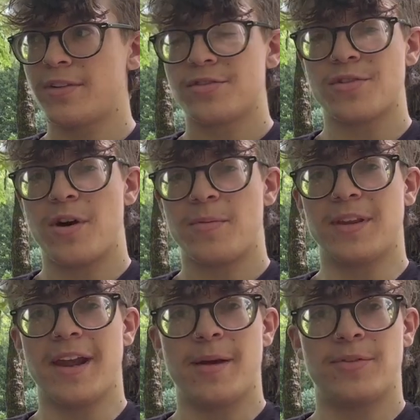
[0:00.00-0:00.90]
show up at the
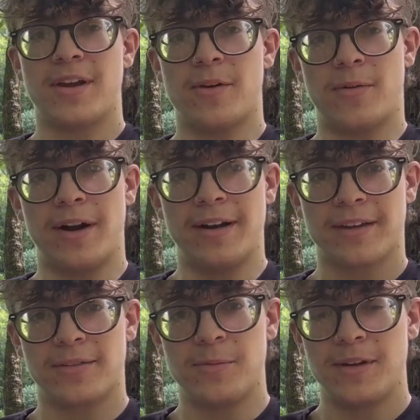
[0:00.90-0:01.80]
campsite right
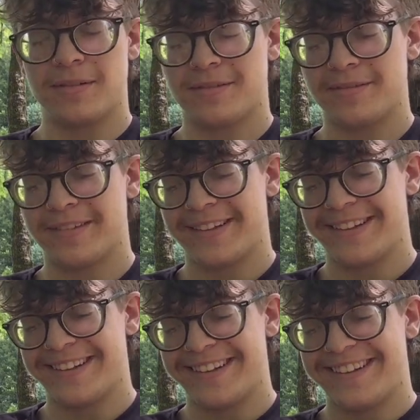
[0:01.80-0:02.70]
next to me,
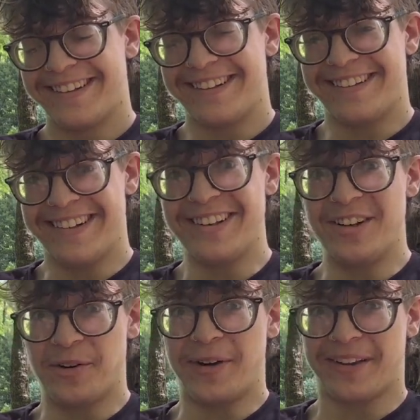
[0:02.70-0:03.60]

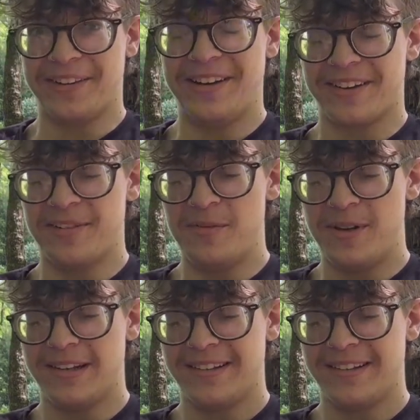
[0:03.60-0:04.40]
directly next to me.